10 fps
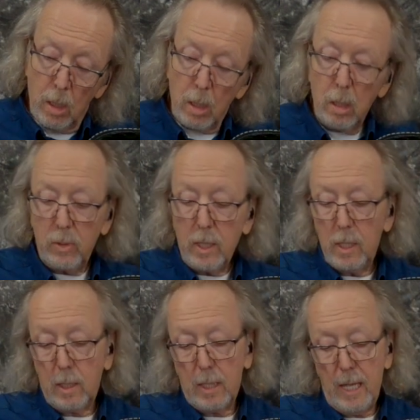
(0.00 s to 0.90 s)
Oh, we got
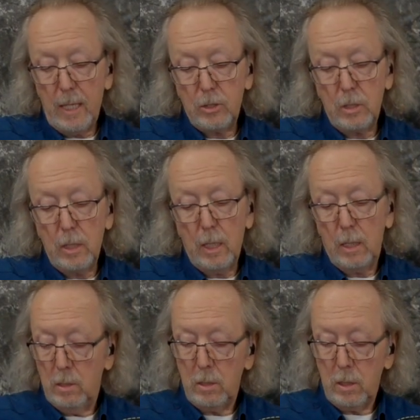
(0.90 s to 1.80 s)
a case thing.
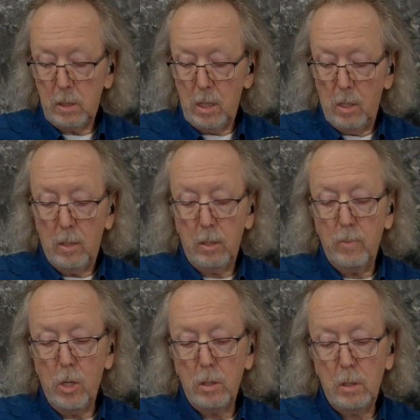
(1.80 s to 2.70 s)
Look at there, the
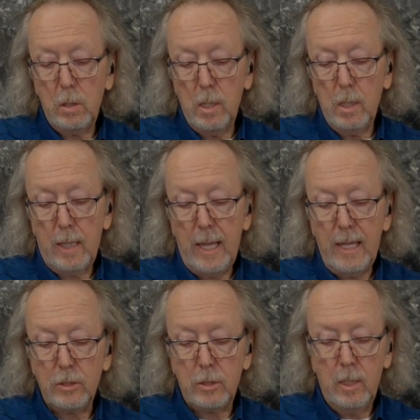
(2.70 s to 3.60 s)
Martin uh,
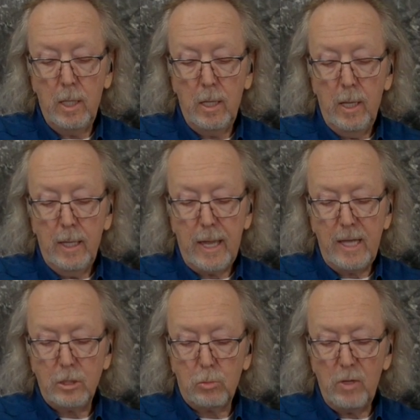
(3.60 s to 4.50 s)
case.
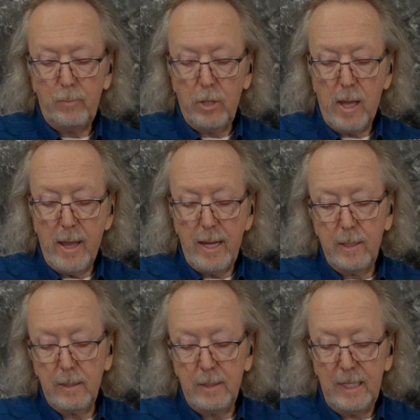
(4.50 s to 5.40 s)
Case,
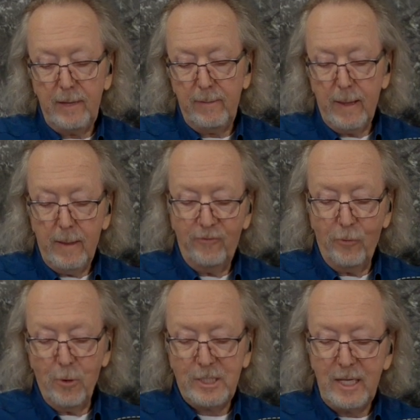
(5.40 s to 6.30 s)
three-ply
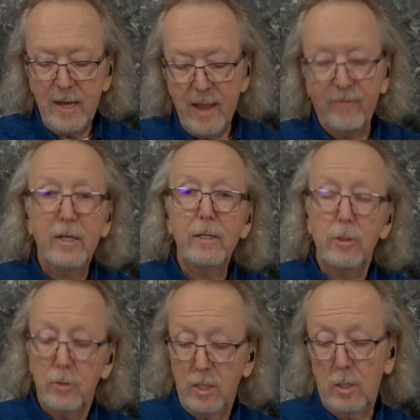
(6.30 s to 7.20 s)
D14F. I didn't
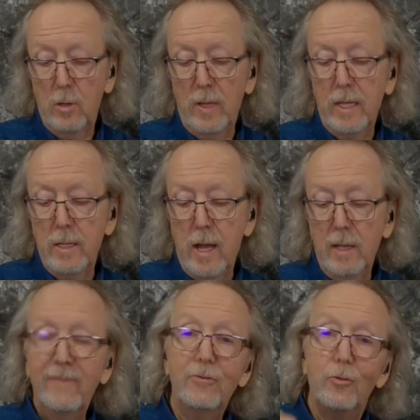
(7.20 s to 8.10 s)
know that. Oh, in
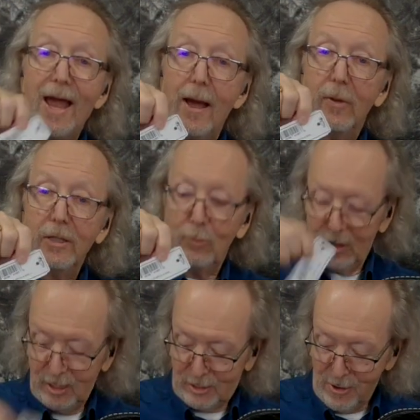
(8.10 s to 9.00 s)
olive drab. That's
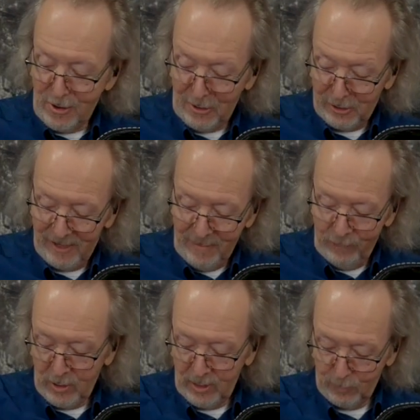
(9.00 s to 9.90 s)
what this calls.
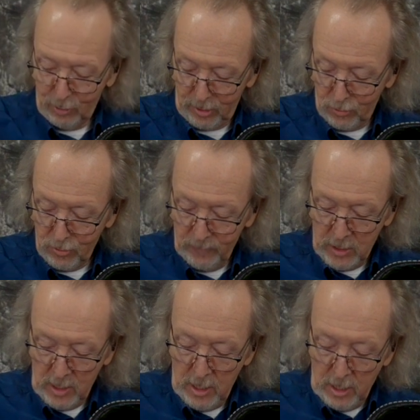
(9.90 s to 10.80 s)
That's pretty cool.
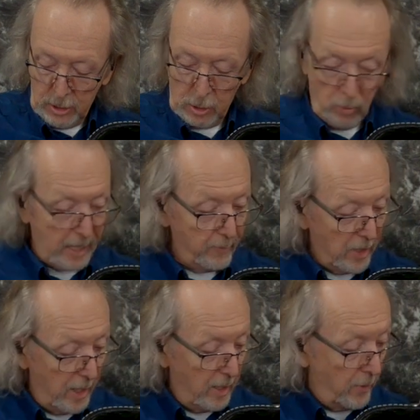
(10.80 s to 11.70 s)
So we'll keep
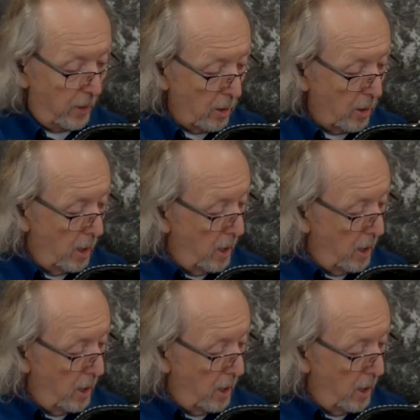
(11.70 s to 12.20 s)
that in there.